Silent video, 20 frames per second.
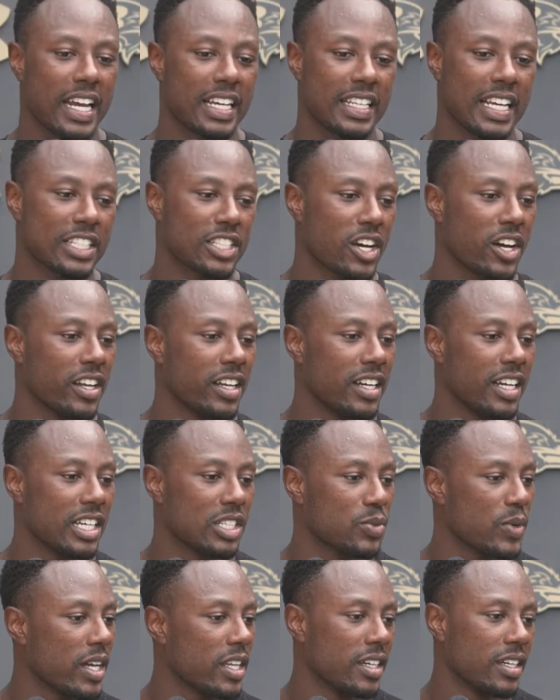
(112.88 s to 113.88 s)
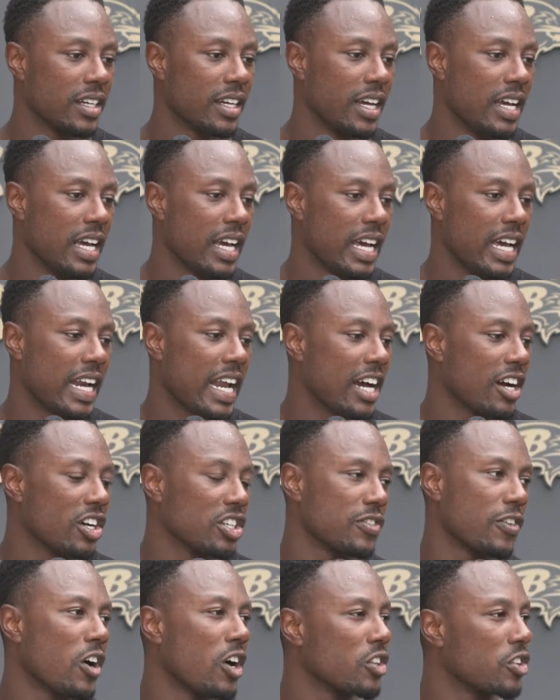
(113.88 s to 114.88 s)
That's all it is. And that
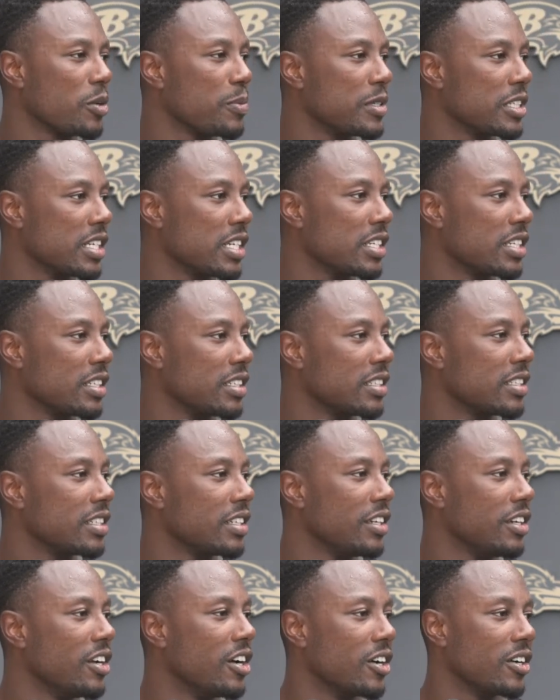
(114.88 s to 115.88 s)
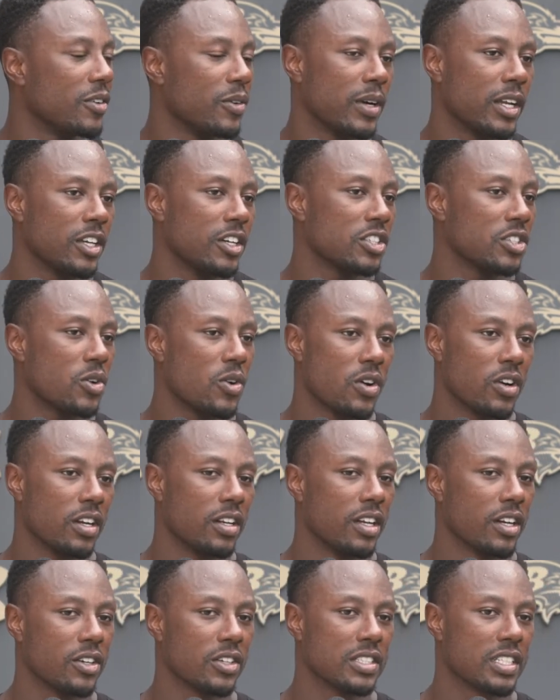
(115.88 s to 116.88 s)
goes for all three positions. Whether it's corner,
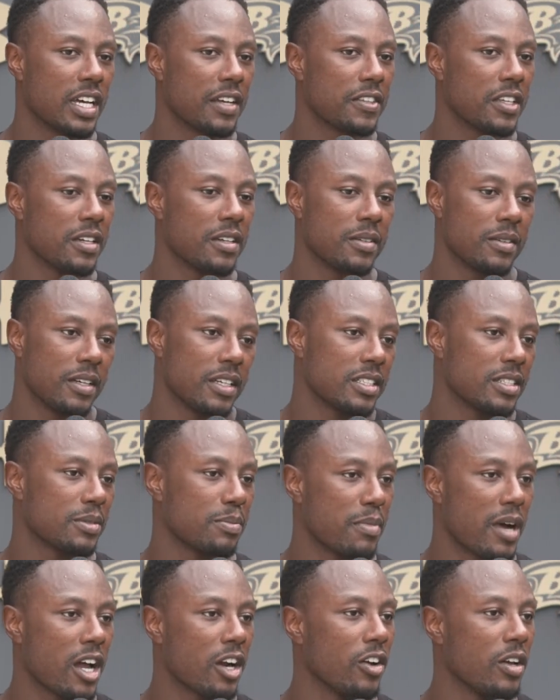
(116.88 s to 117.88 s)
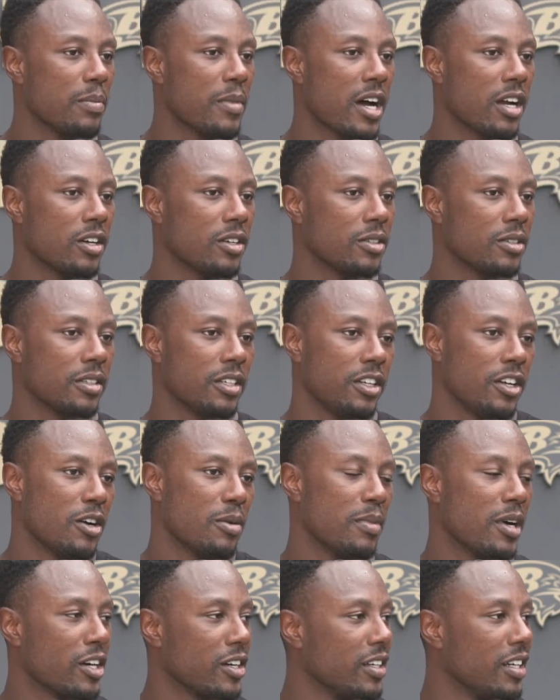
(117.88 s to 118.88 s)
nickel, safety, it's mano y mano.
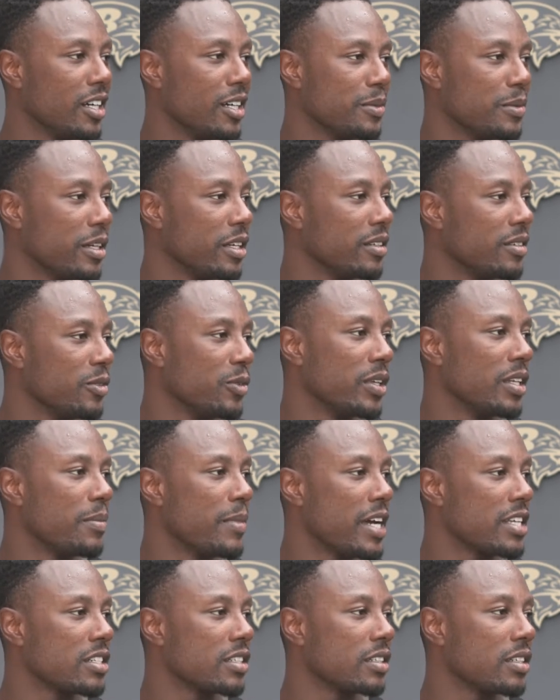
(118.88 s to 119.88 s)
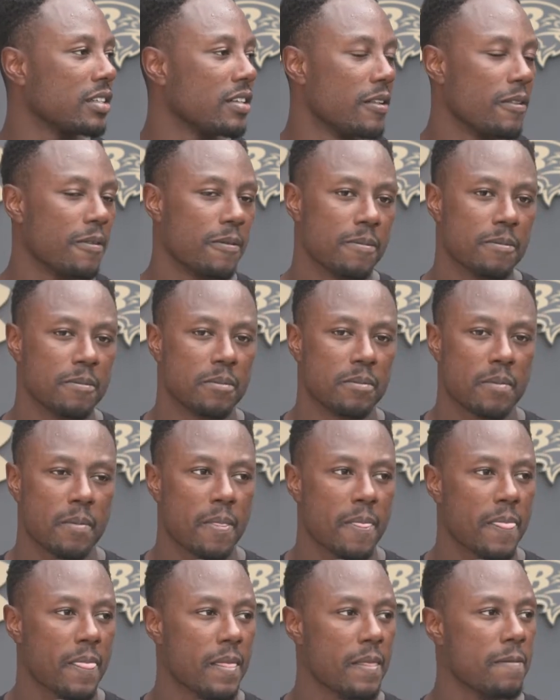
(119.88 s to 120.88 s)
Buckle up and win the matchup. Does it
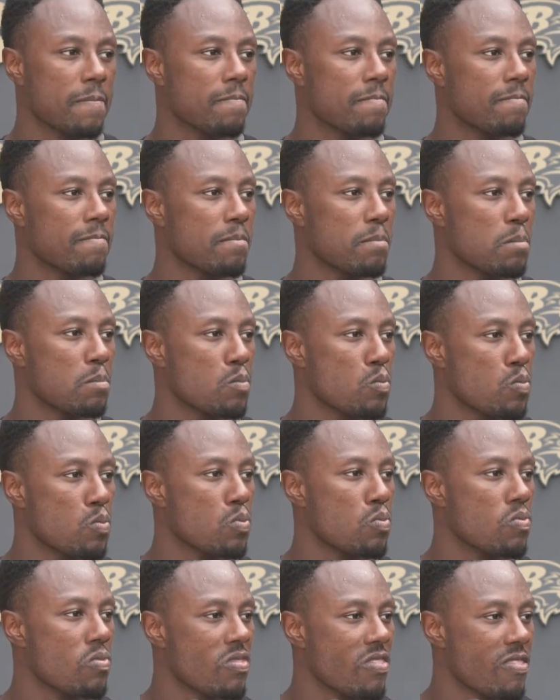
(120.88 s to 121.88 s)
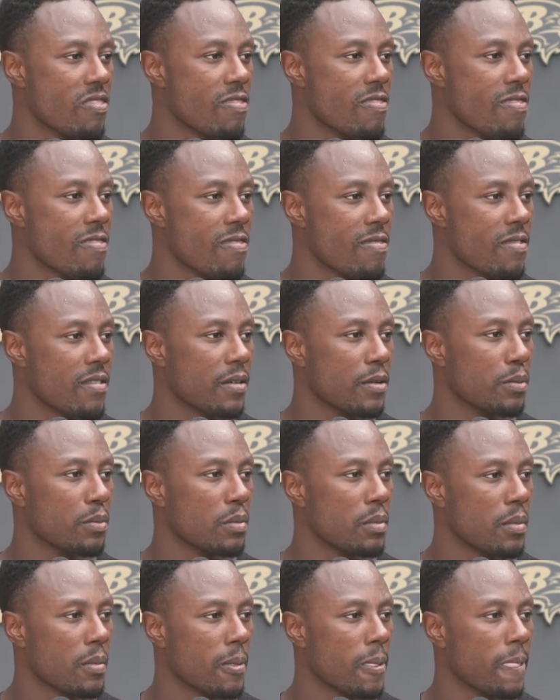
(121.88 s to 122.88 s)
now help that you've got a guy like Hal
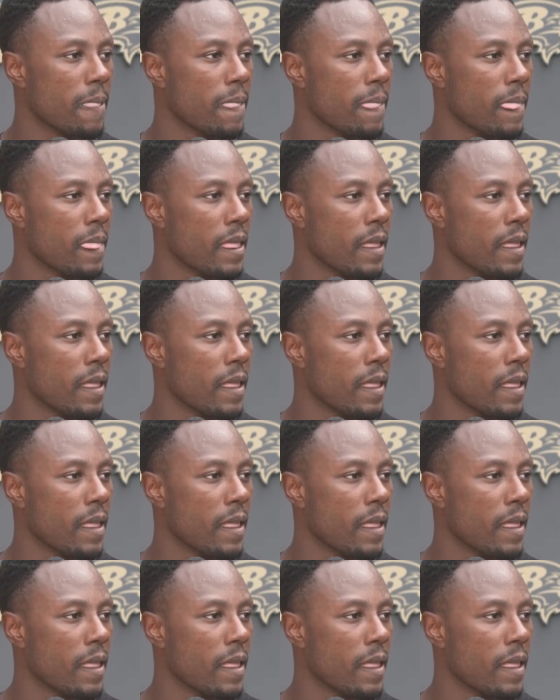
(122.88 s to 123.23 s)
Hamilton